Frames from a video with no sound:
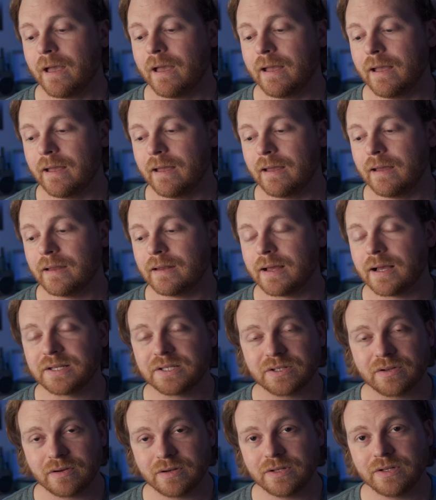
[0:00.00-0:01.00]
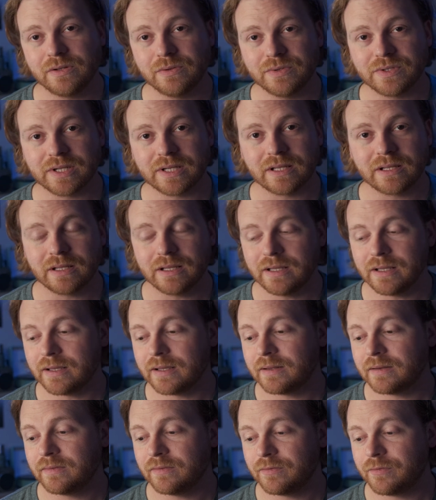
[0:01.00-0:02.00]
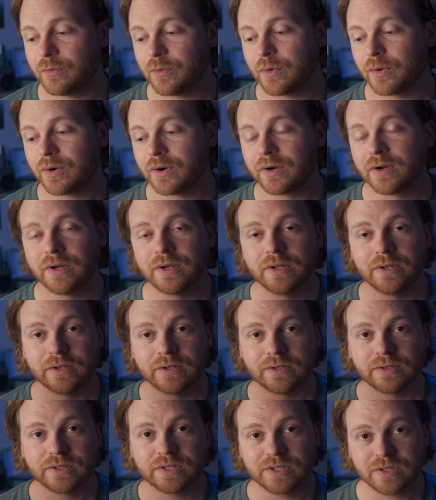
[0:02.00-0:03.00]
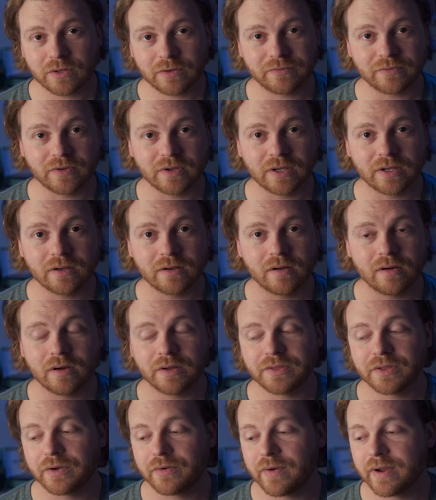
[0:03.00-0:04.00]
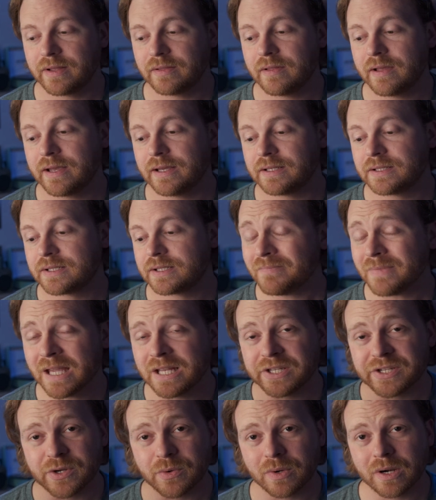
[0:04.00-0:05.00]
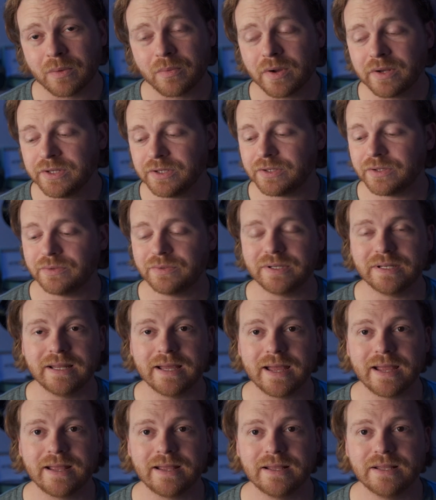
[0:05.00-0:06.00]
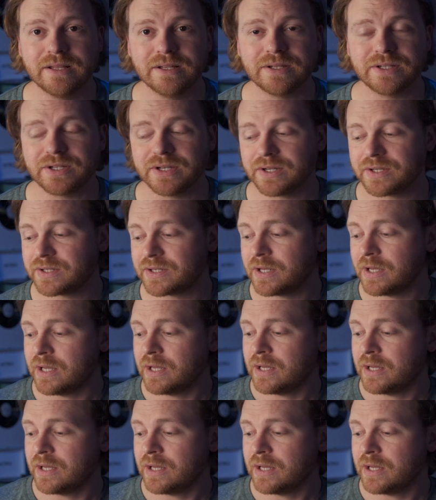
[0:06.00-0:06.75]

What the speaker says: And I started using it for surfing on the Great Lakes. And so what I wanted to do today is just